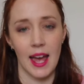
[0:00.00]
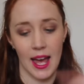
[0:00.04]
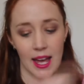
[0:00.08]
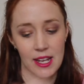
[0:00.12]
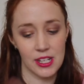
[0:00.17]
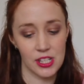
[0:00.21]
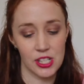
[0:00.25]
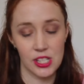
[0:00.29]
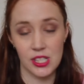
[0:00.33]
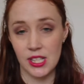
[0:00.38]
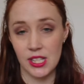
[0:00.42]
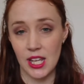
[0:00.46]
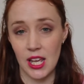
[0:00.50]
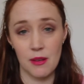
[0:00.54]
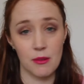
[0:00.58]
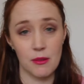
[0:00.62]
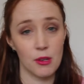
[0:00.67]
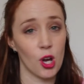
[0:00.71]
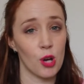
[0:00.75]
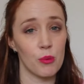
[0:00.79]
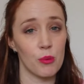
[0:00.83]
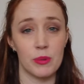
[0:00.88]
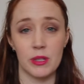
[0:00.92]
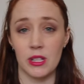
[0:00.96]
and just
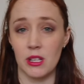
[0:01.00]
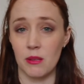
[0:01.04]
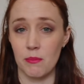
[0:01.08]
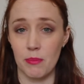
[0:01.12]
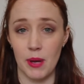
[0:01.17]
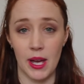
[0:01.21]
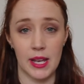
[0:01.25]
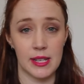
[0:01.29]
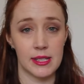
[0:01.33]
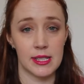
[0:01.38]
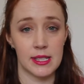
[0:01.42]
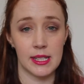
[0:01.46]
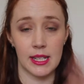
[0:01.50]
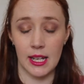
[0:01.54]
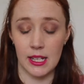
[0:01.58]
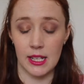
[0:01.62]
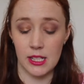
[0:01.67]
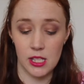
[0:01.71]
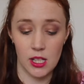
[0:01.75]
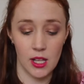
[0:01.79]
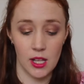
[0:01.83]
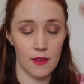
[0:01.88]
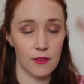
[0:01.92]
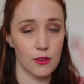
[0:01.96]
keep copying and pasting
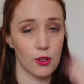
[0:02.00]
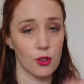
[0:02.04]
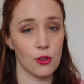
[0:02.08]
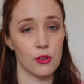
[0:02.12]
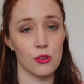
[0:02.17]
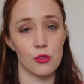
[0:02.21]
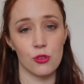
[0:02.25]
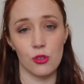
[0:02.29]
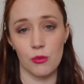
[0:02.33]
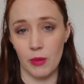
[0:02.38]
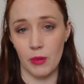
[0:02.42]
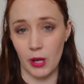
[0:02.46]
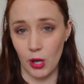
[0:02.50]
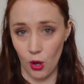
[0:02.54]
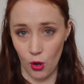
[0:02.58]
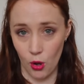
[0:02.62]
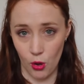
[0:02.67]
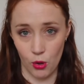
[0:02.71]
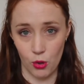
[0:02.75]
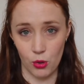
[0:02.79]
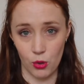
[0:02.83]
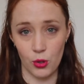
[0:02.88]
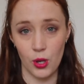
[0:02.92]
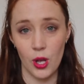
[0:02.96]
until I've gone through my
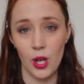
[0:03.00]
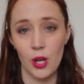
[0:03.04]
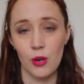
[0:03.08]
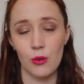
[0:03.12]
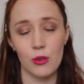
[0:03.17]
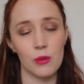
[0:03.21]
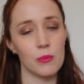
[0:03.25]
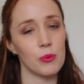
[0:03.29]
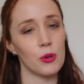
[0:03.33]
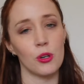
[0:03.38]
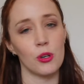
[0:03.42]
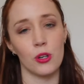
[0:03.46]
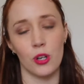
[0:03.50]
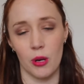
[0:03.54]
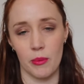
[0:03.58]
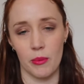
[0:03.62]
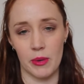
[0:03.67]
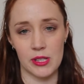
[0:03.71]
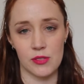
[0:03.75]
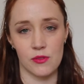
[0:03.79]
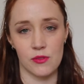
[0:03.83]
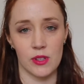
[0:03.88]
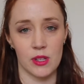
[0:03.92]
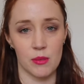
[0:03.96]
whole report
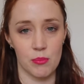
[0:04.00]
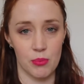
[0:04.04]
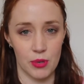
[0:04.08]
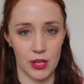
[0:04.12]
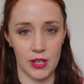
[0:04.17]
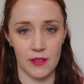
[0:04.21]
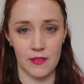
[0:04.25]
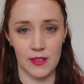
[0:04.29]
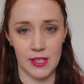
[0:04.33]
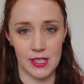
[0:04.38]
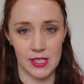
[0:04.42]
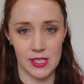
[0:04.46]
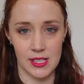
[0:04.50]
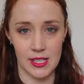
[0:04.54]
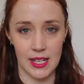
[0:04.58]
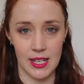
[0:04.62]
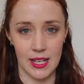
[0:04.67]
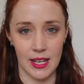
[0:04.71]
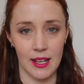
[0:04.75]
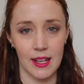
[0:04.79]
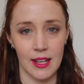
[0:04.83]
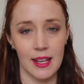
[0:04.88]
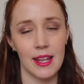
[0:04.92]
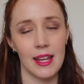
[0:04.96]
comments from the previous
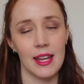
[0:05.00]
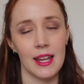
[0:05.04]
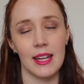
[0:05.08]
year.